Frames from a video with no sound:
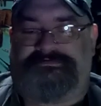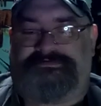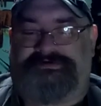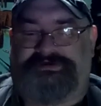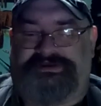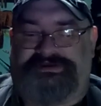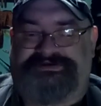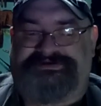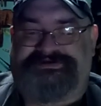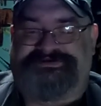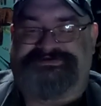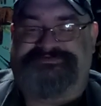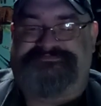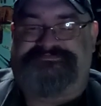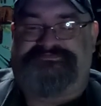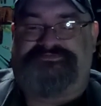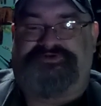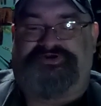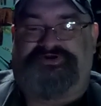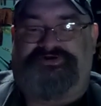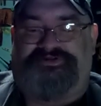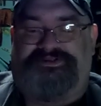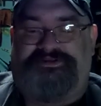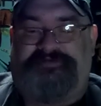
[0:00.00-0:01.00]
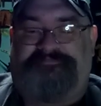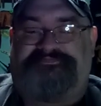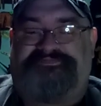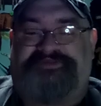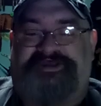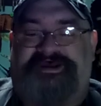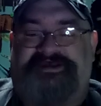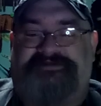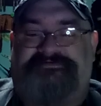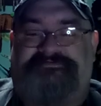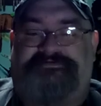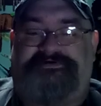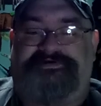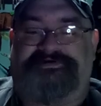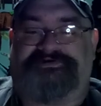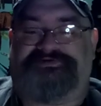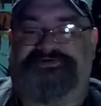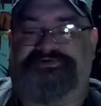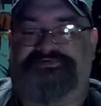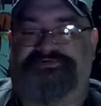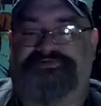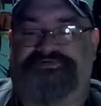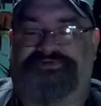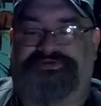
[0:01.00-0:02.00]
I just clipped that right
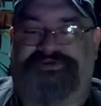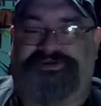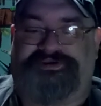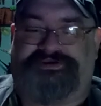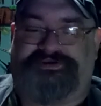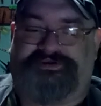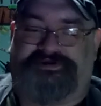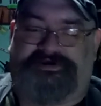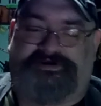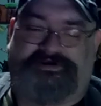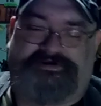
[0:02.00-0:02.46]
to the